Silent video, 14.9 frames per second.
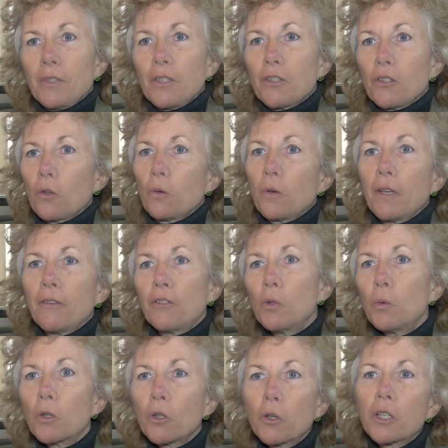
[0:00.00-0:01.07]
So if
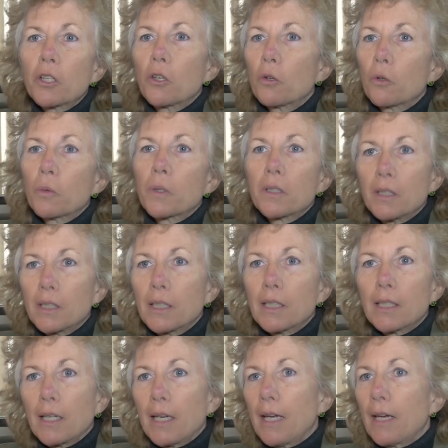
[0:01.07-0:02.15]
you were going to go to a
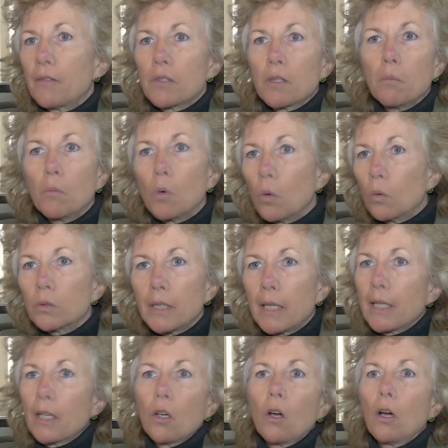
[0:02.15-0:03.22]
clinic and have some mold
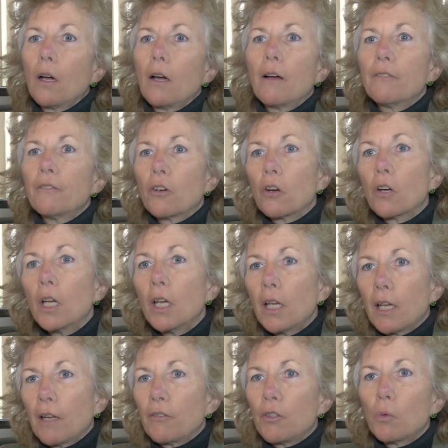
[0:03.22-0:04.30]
taken off, or
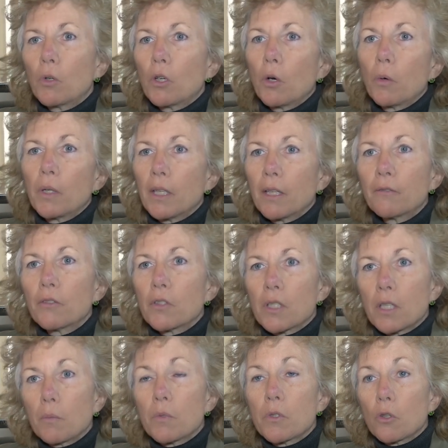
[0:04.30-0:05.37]
if you were going in for
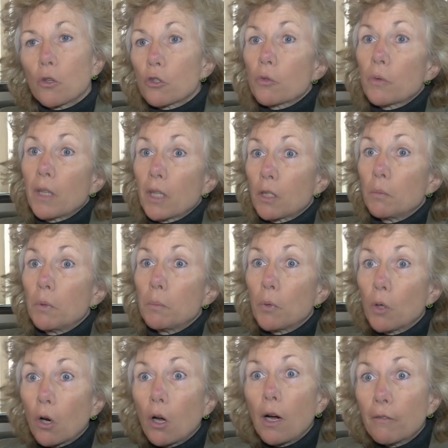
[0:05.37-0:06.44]
some surgery that could be
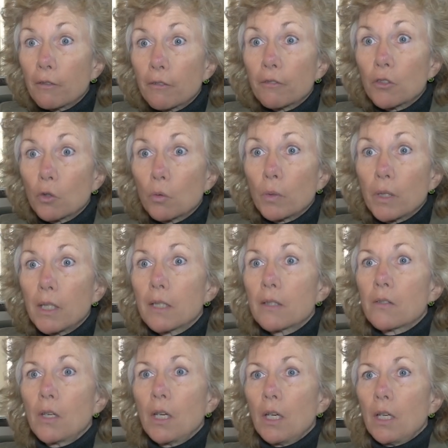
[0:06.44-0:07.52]
put off a few
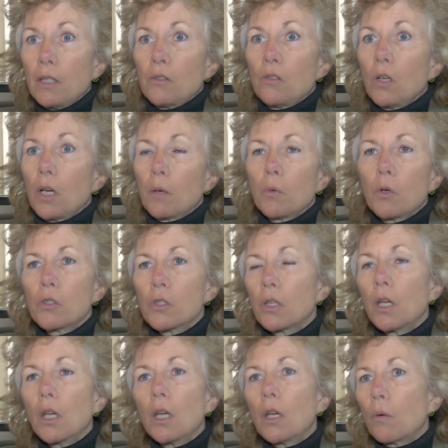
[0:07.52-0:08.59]
weeks, it's not
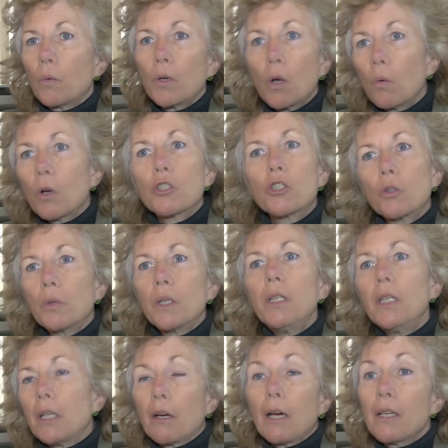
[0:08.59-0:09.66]
emergent, we don't want you
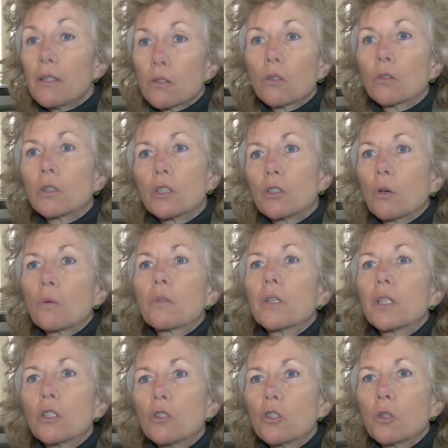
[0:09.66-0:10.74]
in there. I certainly don't
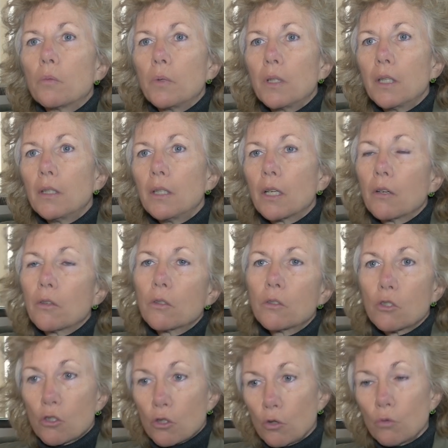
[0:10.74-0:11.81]
think you should be in there. And
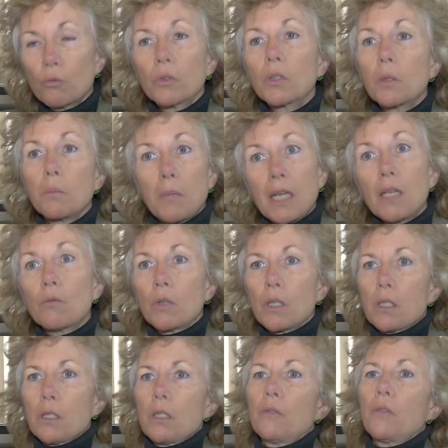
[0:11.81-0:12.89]
there's two really main
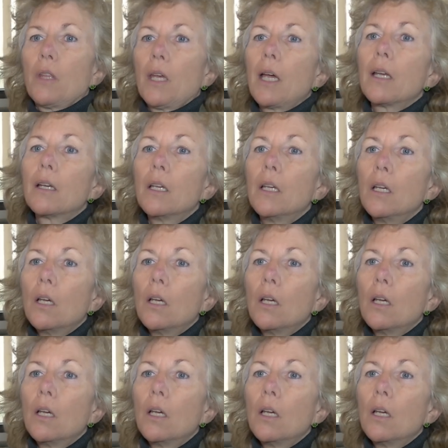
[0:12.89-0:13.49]
reasons for that.